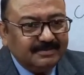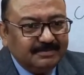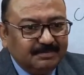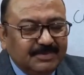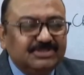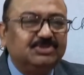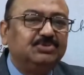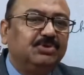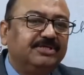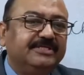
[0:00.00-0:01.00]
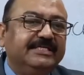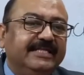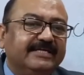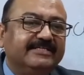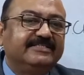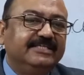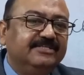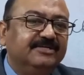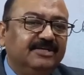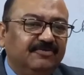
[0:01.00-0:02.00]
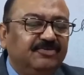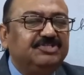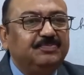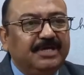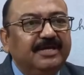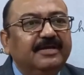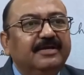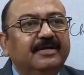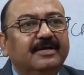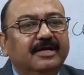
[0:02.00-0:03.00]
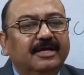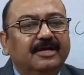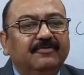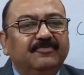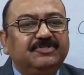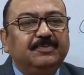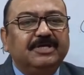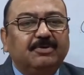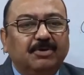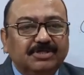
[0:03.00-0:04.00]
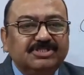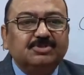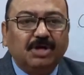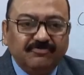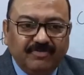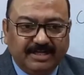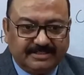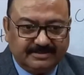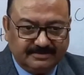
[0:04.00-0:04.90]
Means do not enact a scene which may cause conflict.